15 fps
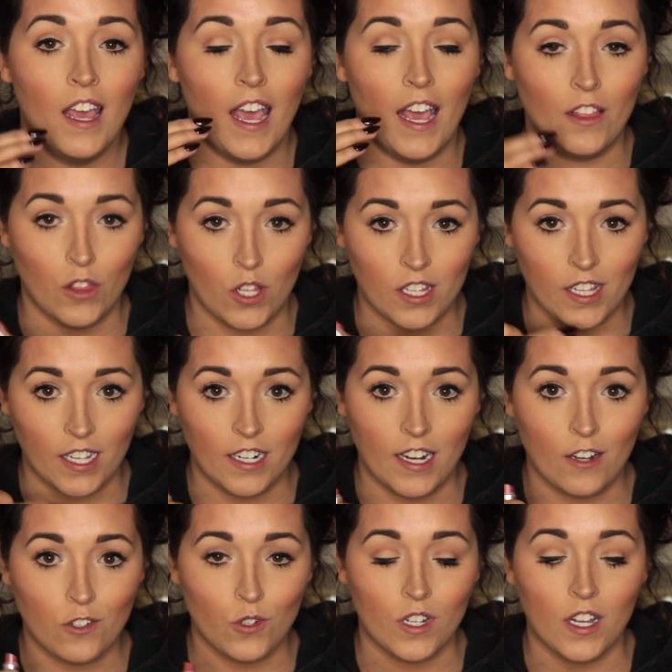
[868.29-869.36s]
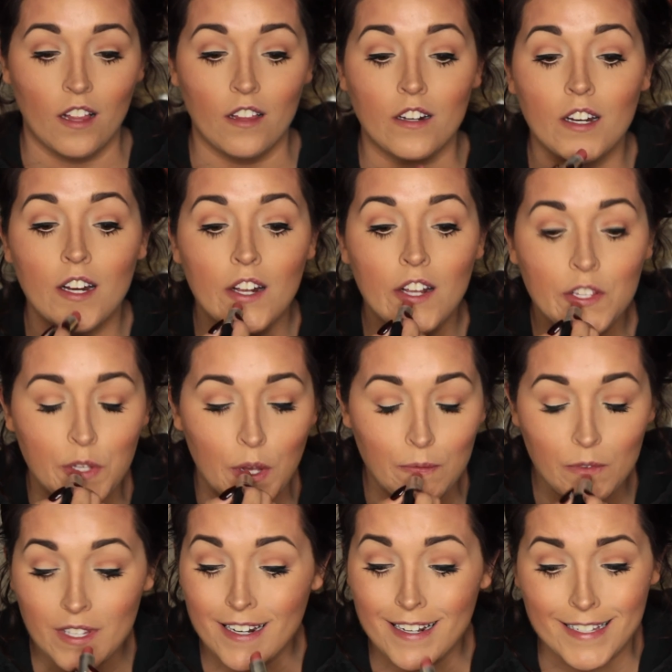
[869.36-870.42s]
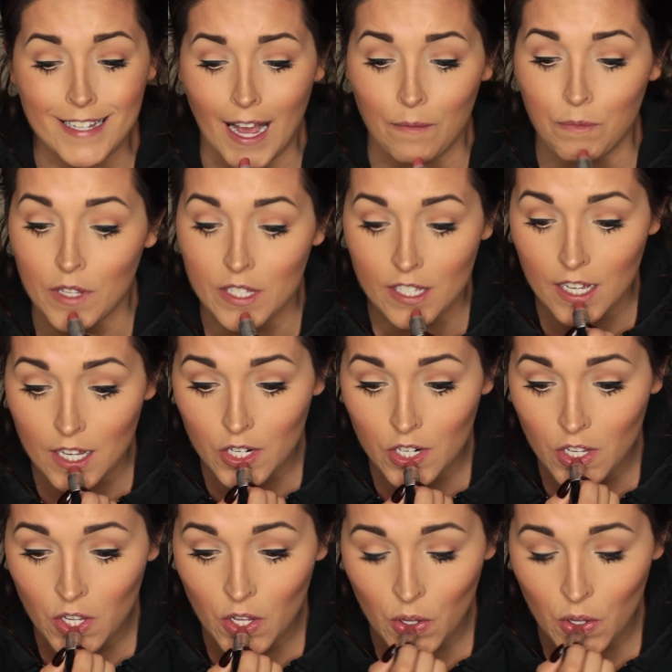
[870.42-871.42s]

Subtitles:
and look like a natural color. So I'm just gonna tap this on.